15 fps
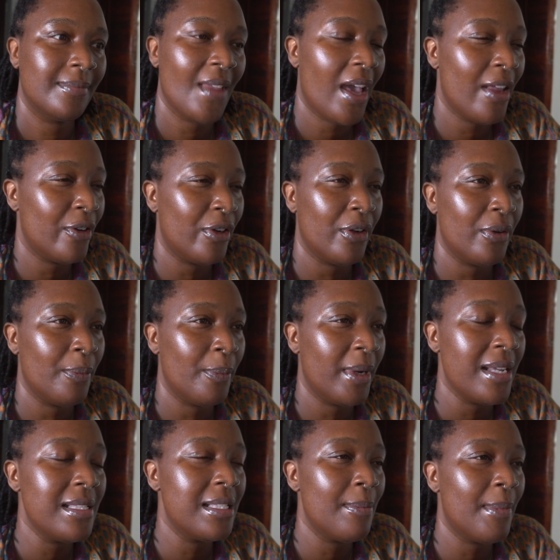I don't know but
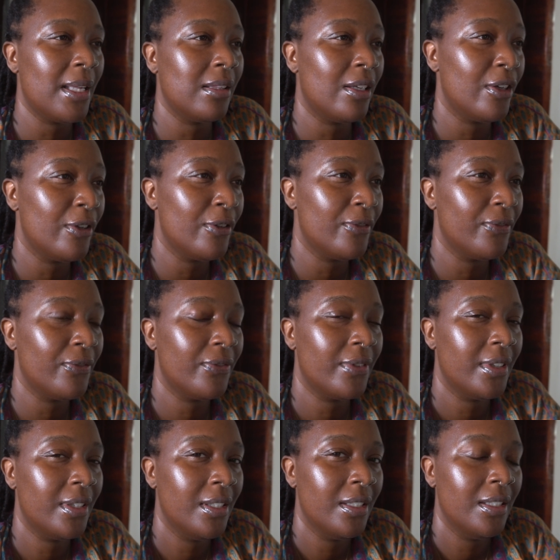I send my love
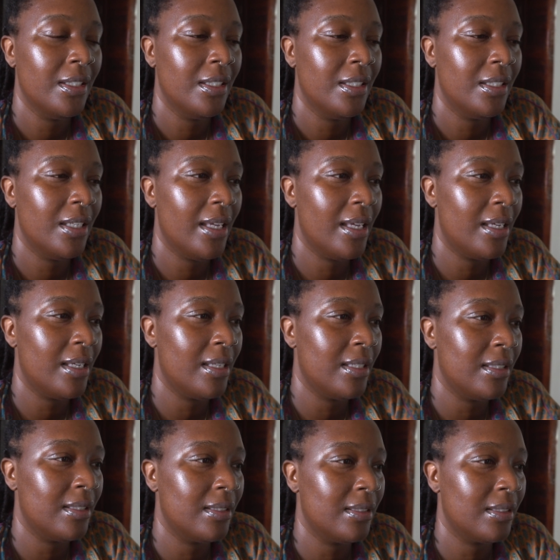
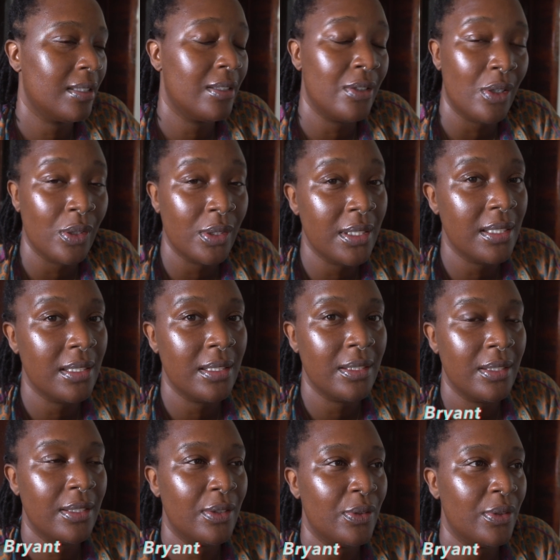and
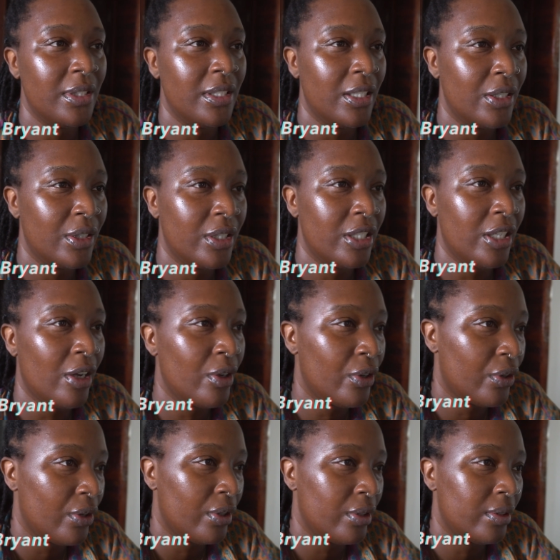condolences to the young young
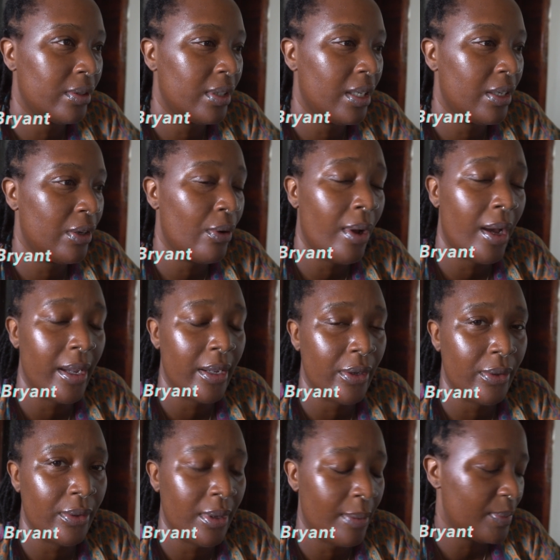girl in Ohio.
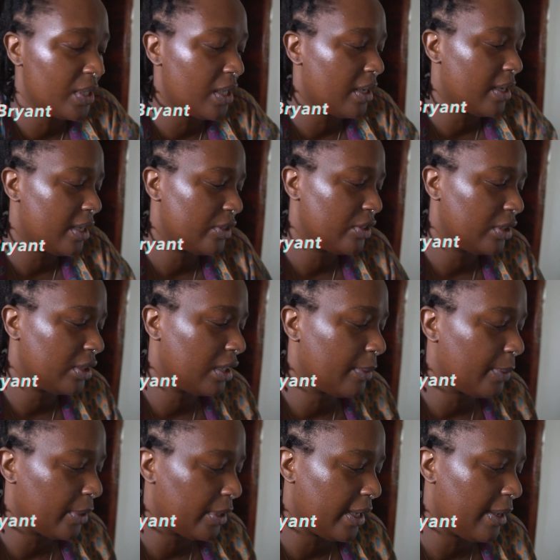I'm sorry, I should look up
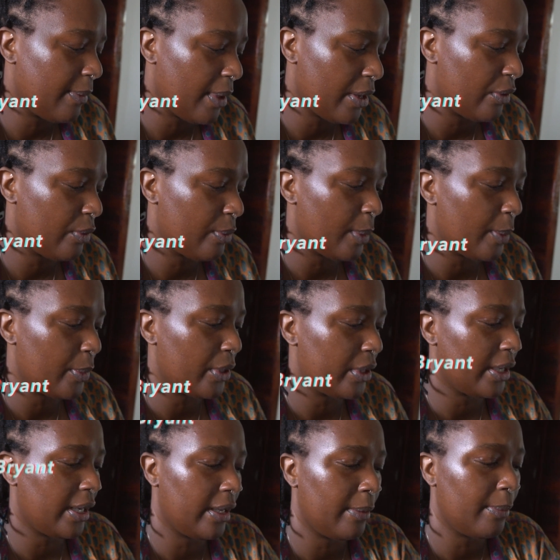her name. I don't remember her
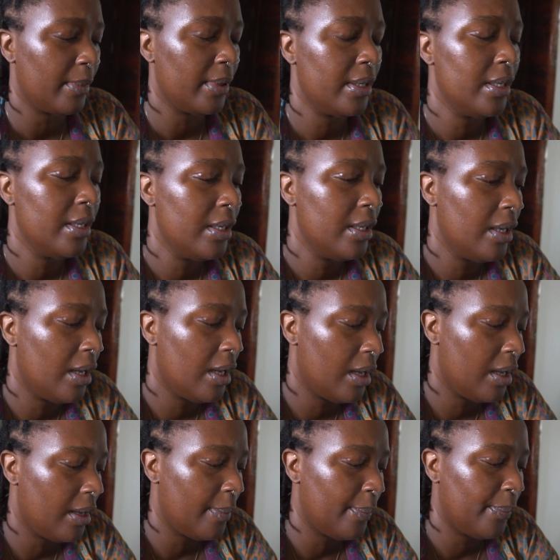name.
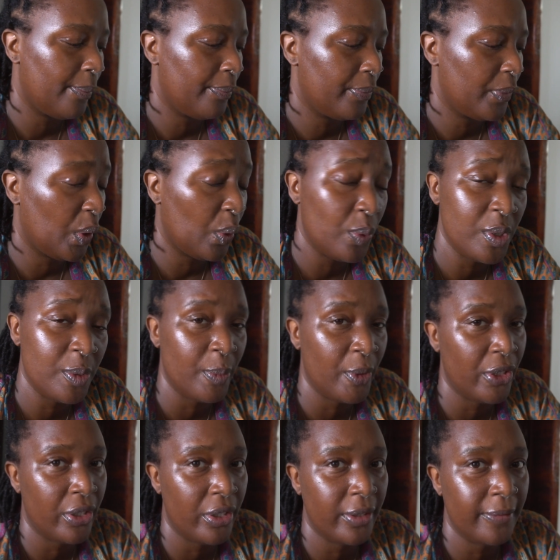Um, who was
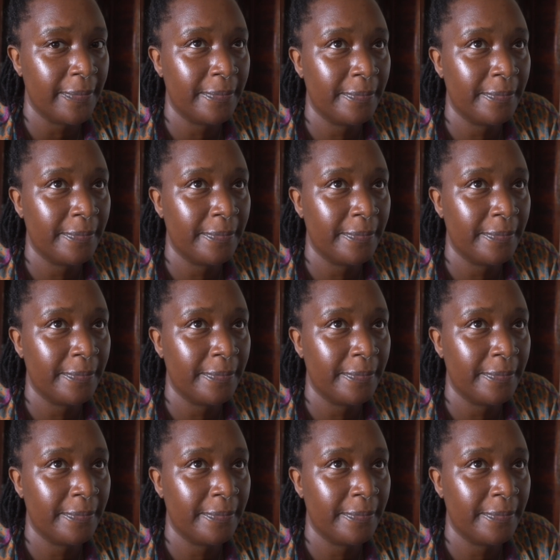murdered,